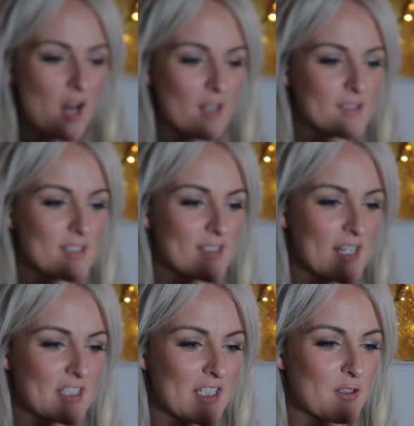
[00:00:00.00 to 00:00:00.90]

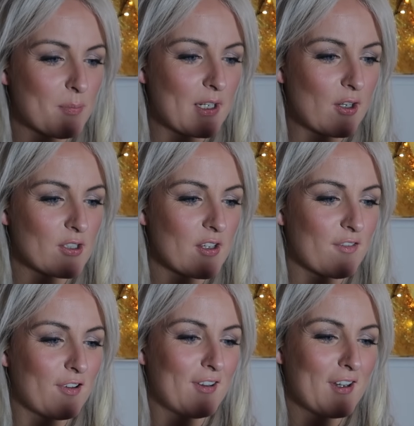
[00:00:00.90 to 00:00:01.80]
understated
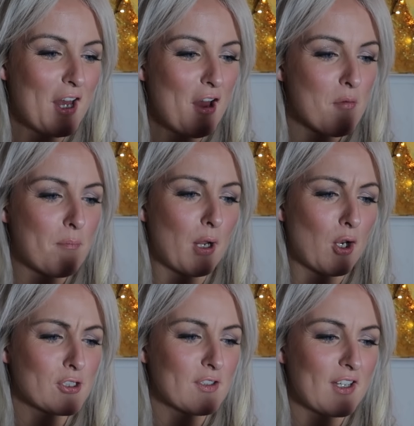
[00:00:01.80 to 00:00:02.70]

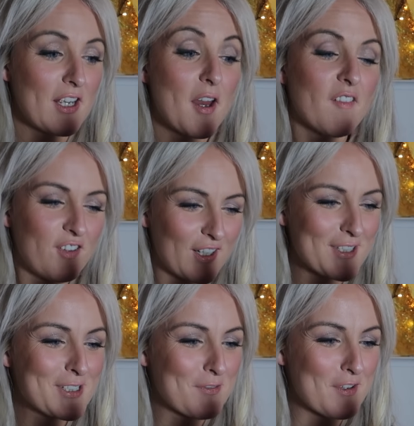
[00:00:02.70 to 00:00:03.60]
philosophy
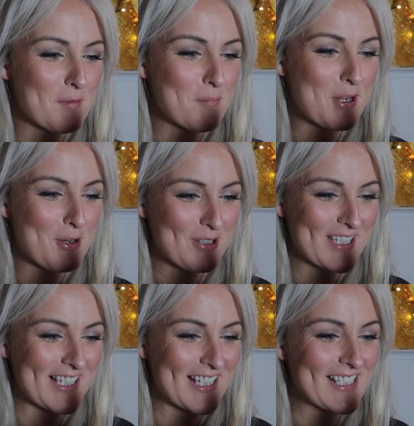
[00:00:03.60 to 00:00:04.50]
philosophy
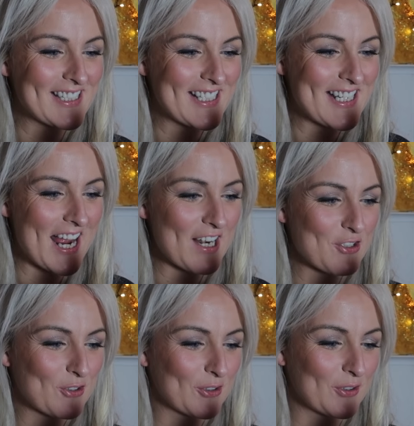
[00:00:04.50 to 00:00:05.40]
purity is
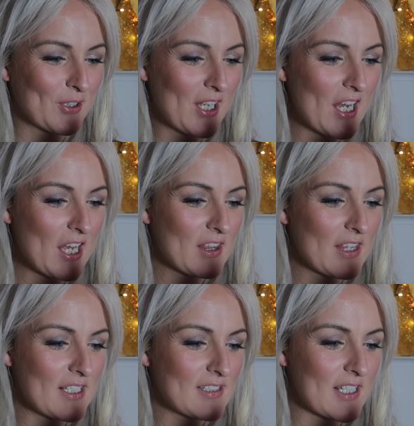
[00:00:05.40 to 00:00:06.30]
natural.
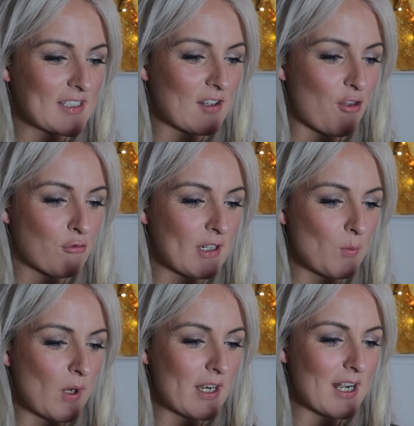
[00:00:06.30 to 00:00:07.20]
This is the three
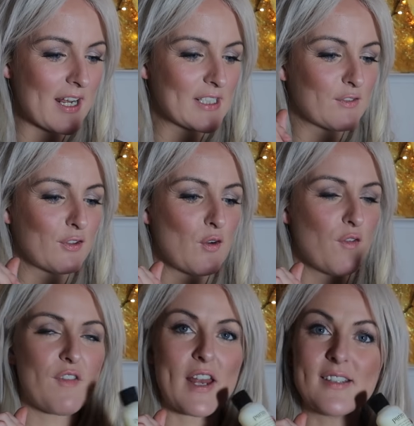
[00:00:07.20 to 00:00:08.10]
in one cleanse for your
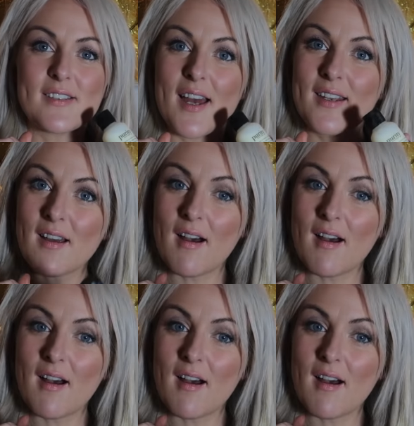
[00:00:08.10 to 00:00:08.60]
face and